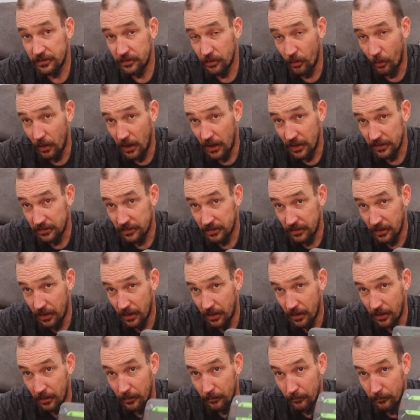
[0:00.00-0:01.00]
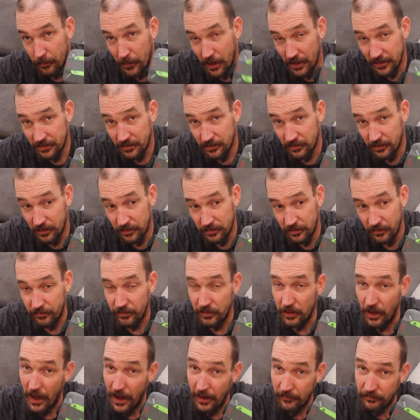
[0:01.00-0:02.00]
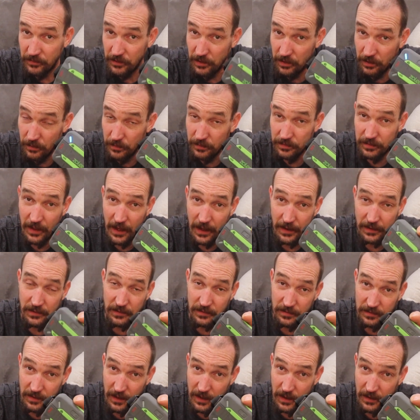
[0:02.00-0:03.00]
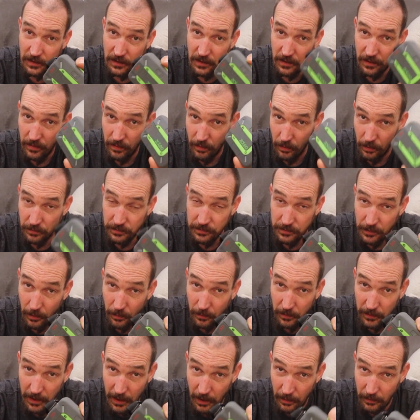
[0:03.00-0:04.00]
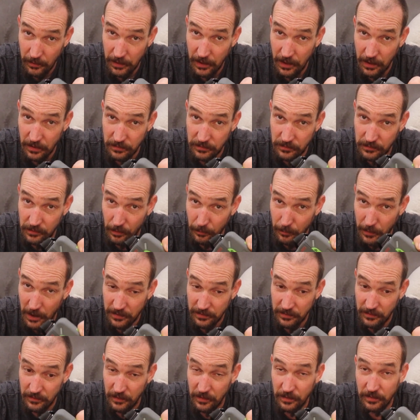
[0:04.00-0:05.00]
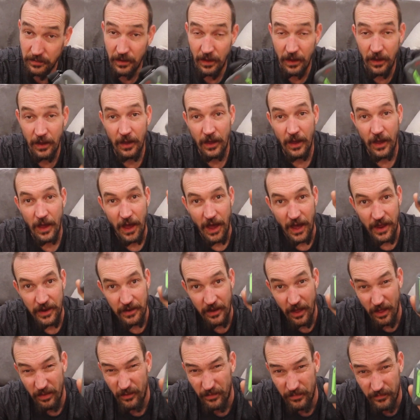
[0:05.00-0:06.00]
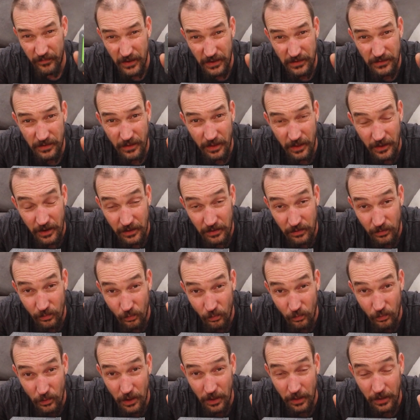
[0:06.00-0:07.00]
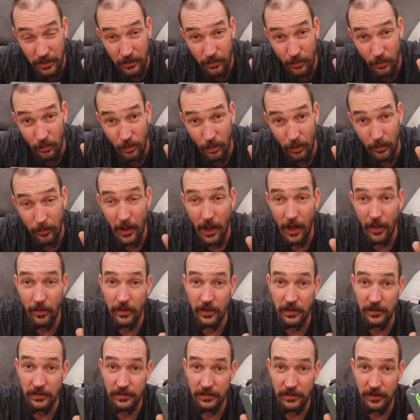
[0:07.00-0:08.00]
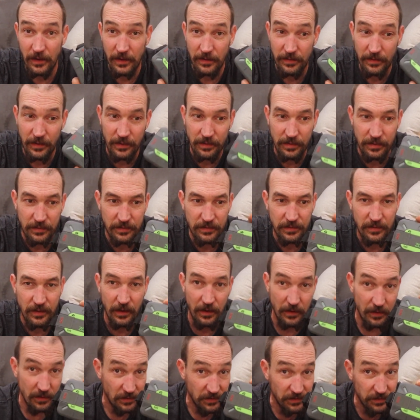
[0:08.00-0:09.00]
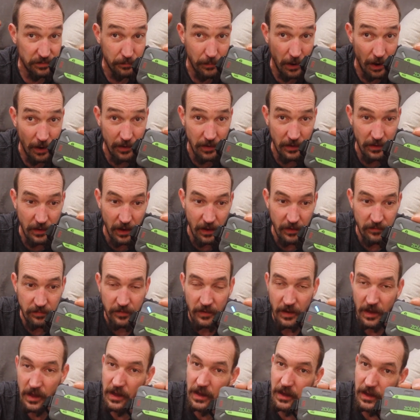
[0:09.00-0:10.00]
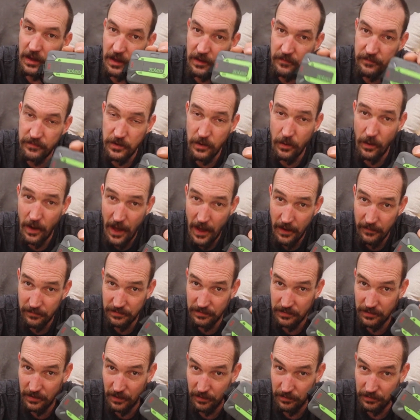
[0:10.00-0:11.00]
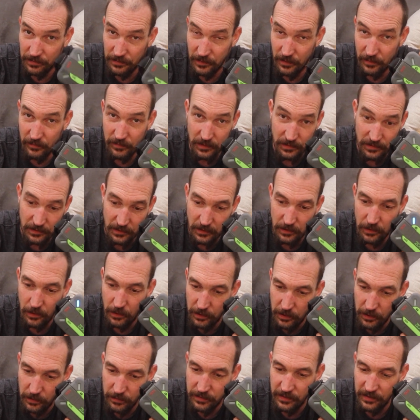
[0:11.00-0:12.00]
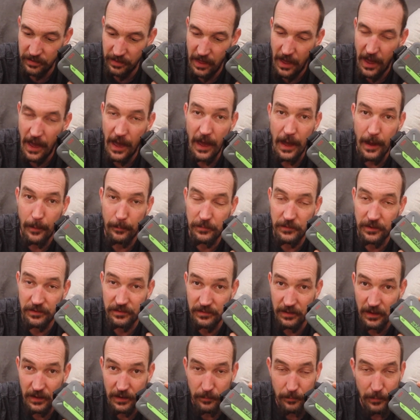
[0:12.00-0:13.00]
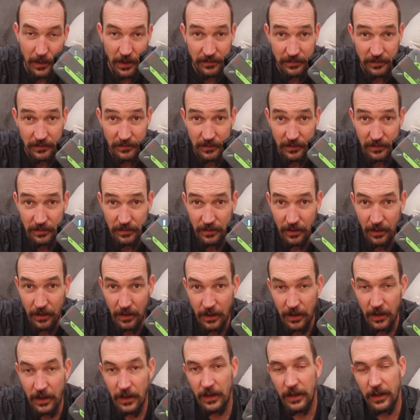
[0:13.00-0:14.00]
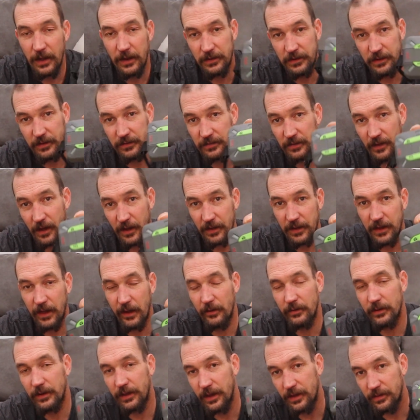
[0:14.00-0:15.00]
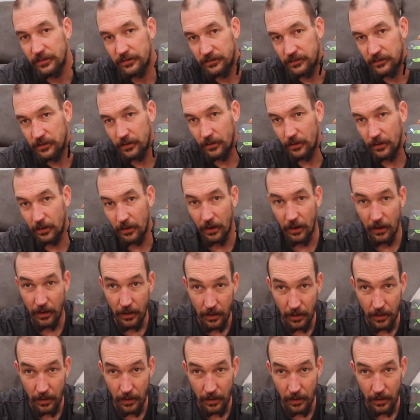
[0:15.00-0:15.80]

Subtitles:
SOS messages, if you have to use that to send, those don't count against your messages. Another feature that is really cool about this is it's smart enough. If you have cell service and you're using the app to send messages, it does not count against your